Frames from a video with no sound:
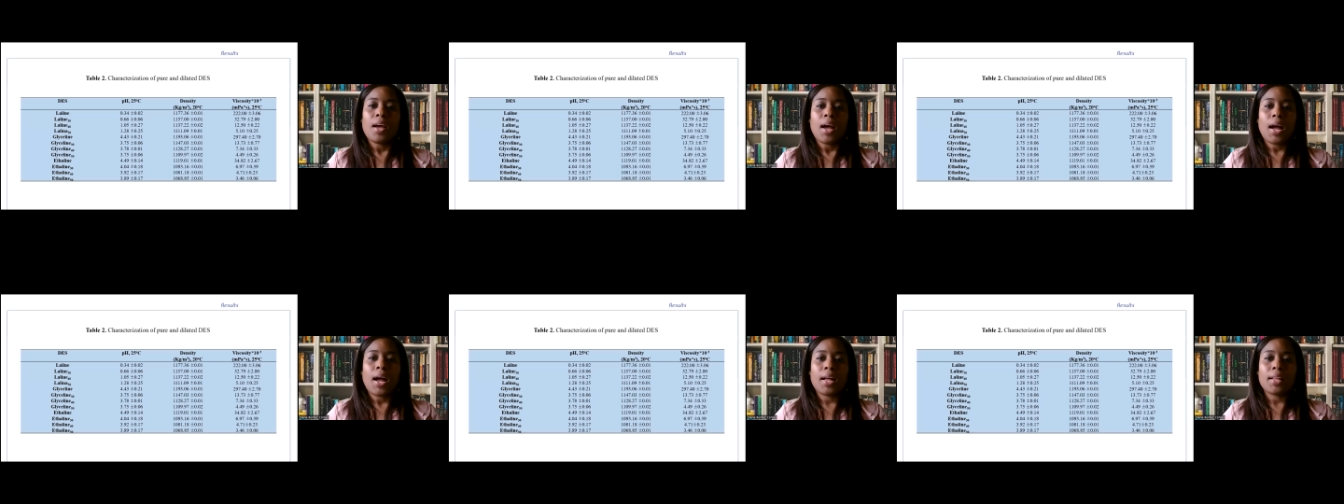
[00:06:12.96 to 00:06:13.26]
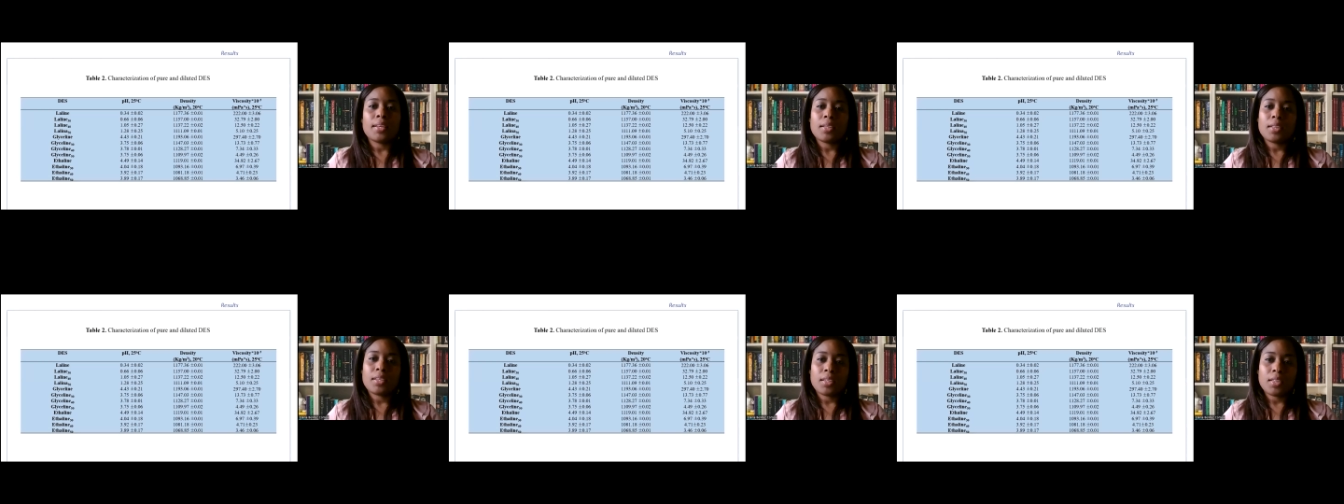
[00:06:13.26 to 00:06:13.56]
and the
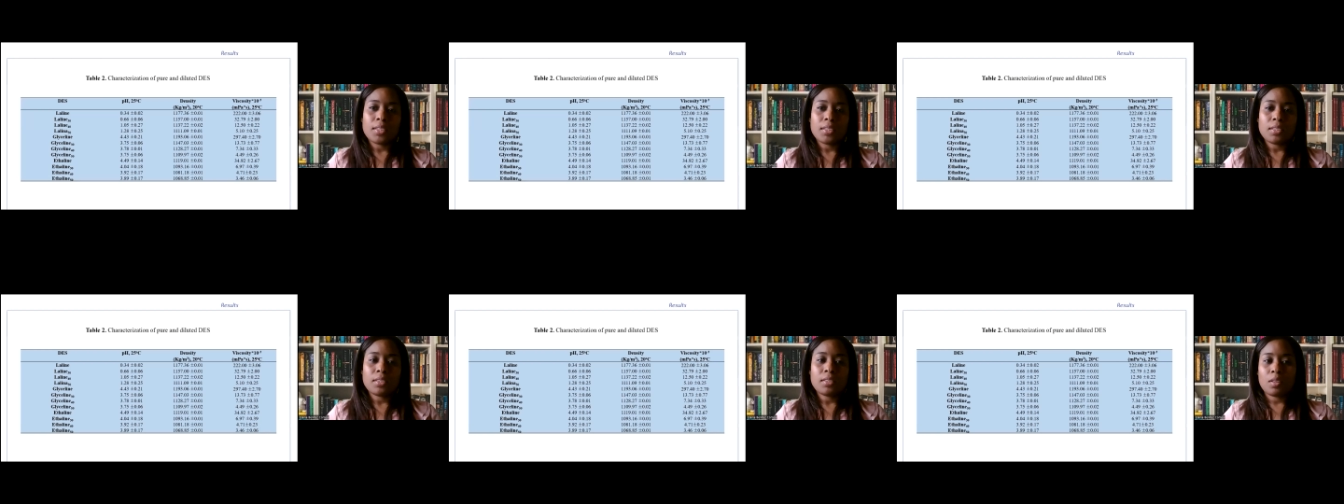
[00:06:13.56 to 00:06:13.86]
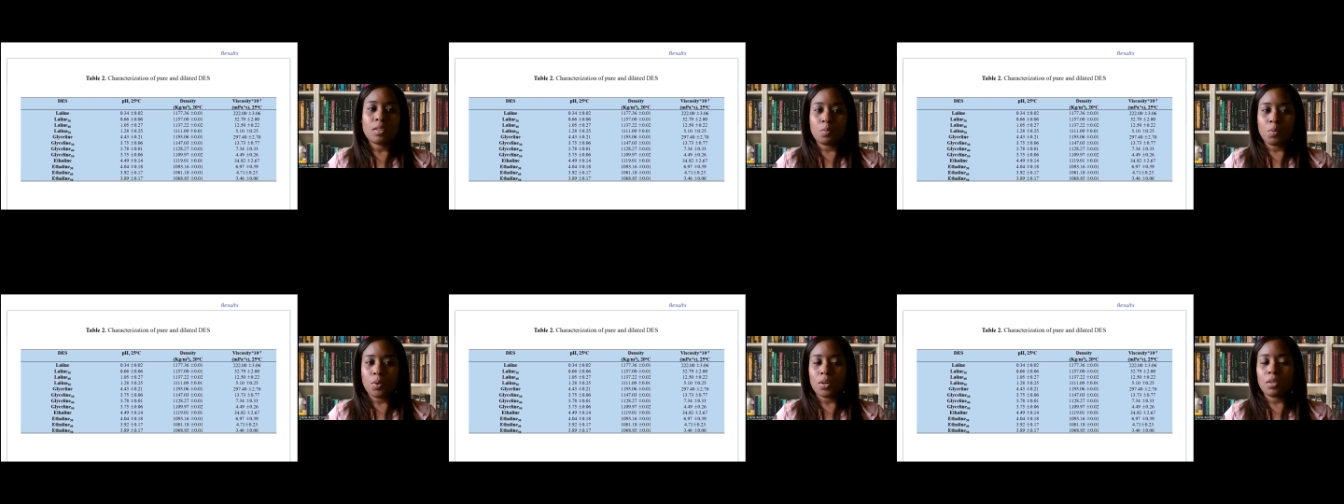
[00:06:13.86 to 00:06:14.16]
increase in the
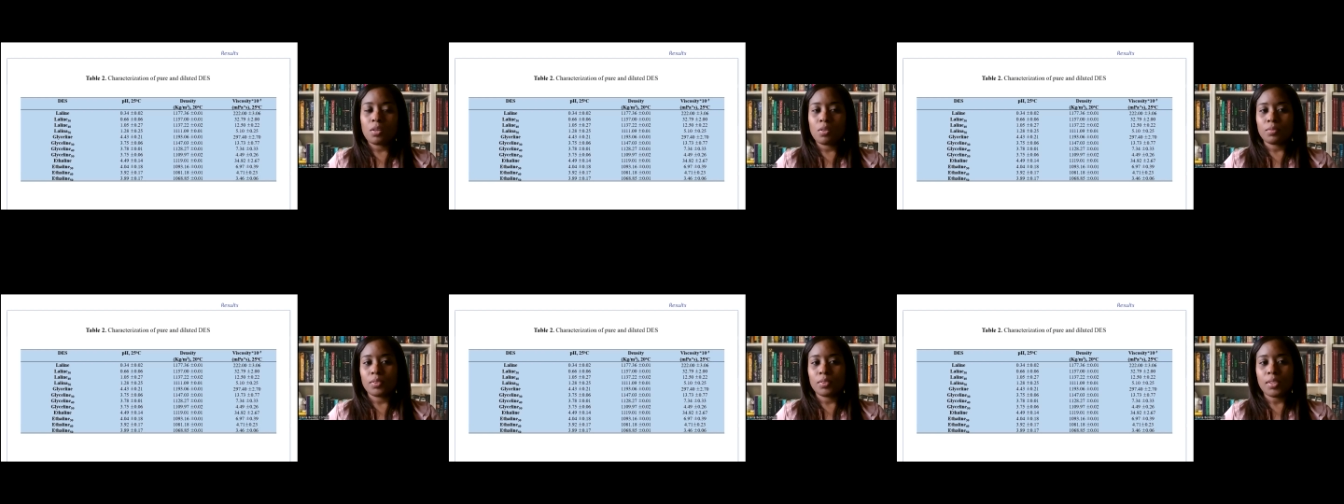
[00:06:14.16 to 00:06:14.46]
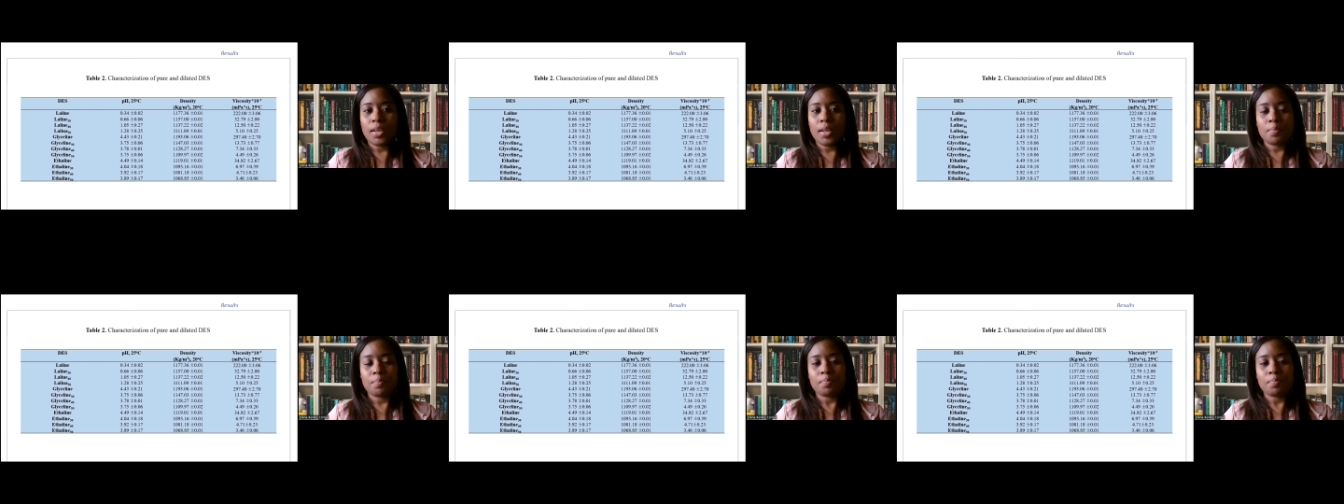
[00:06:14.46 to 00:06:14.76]
water
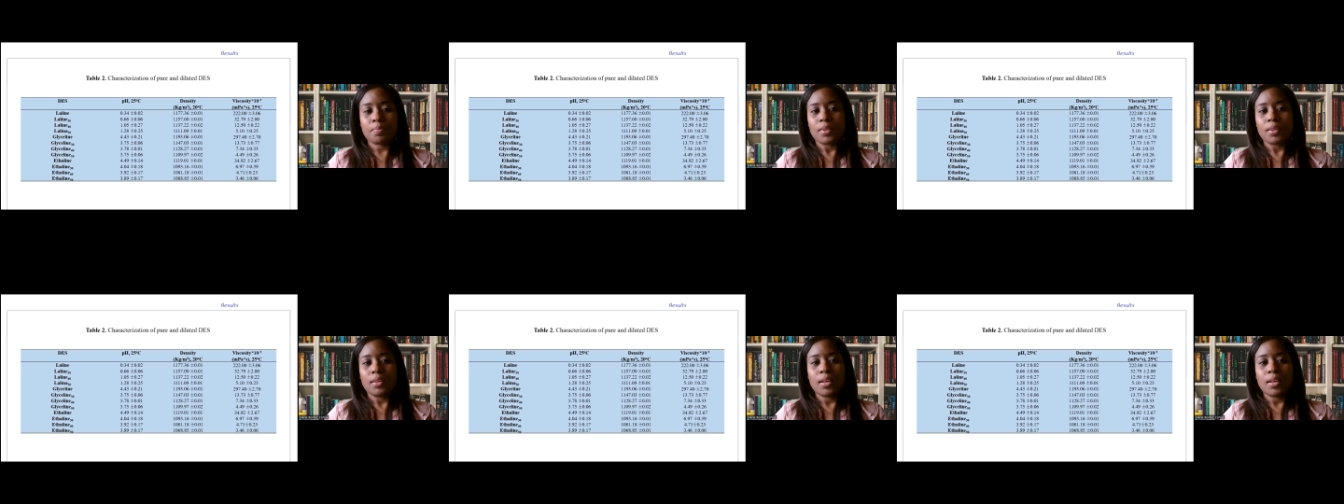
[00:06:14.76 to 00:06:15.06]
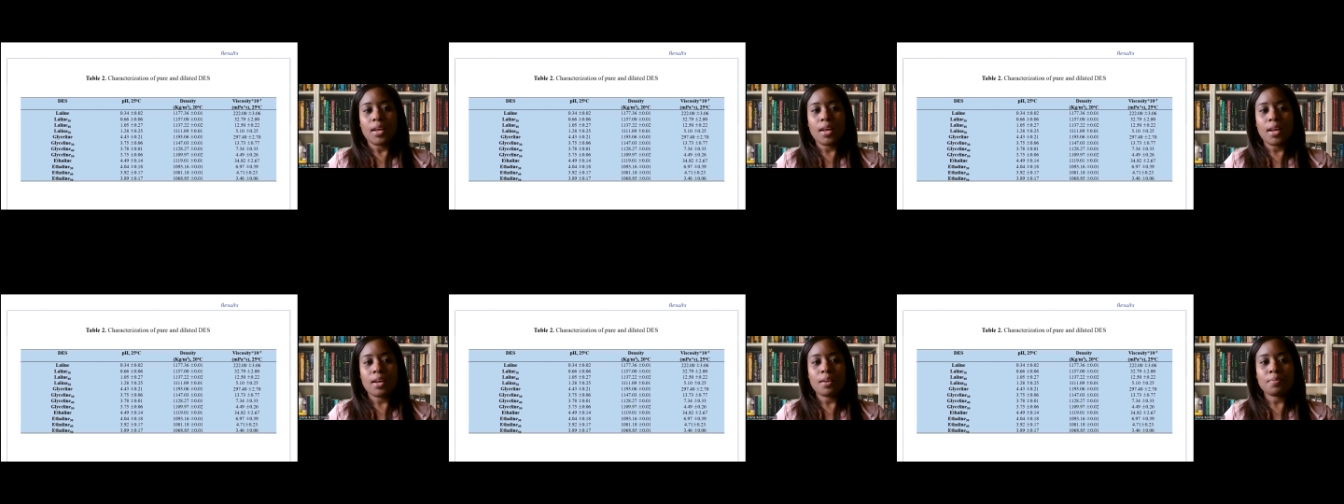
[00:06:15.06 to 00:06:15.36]
content
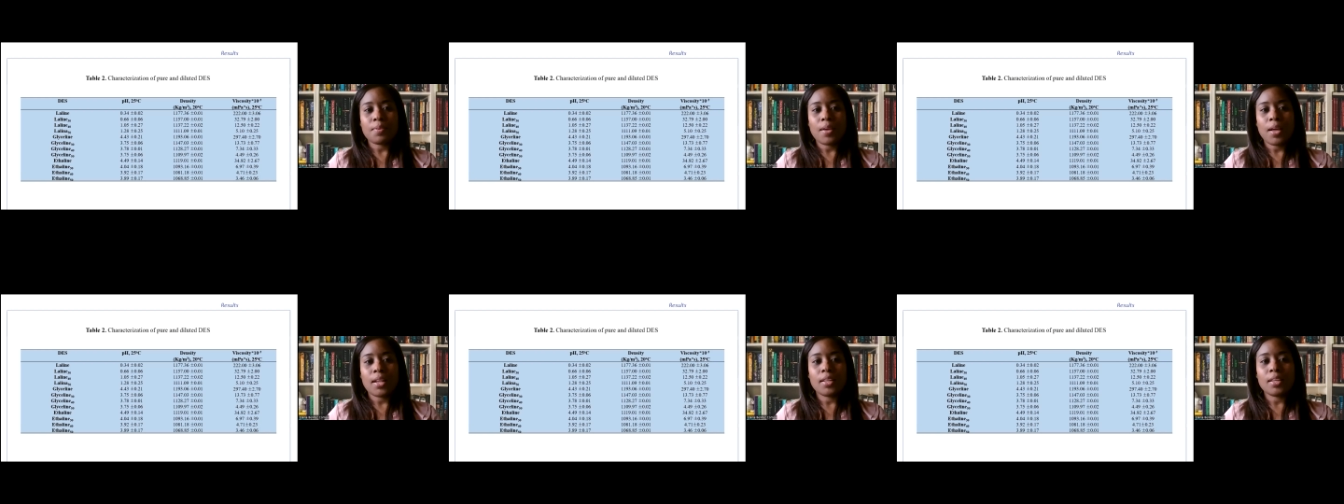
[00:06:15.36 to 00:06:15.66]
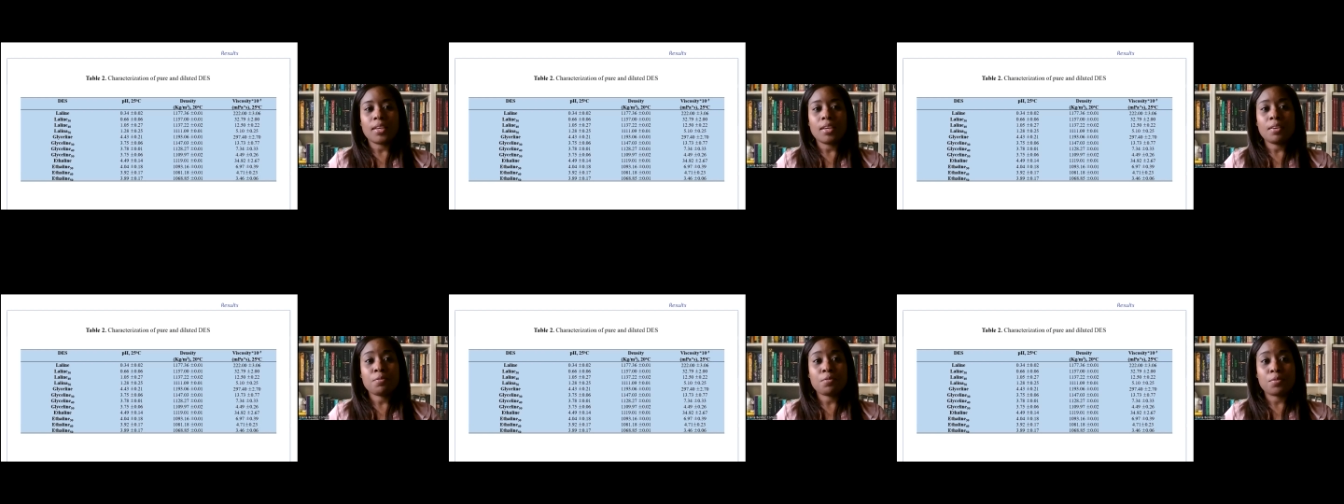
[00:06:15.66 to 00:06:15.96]
have an
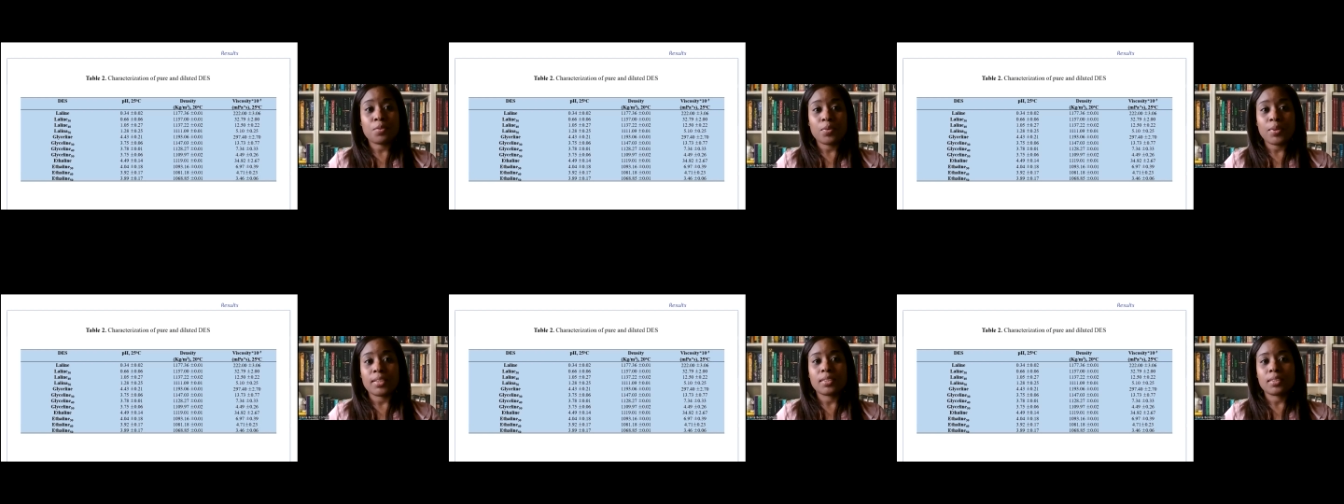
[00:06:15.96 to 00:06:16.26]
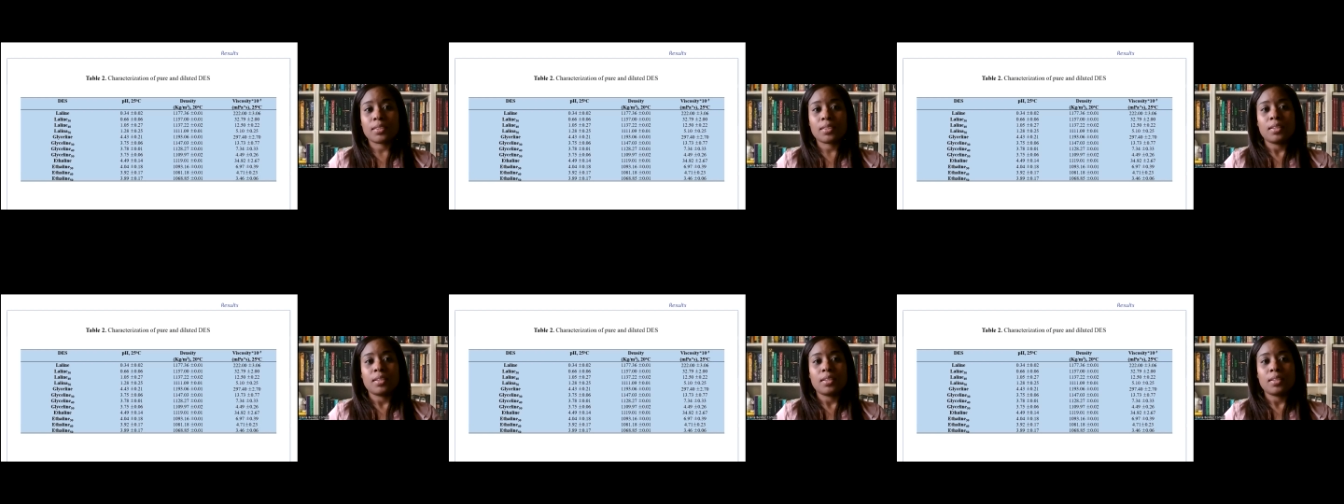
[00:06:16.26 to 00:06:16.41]
influence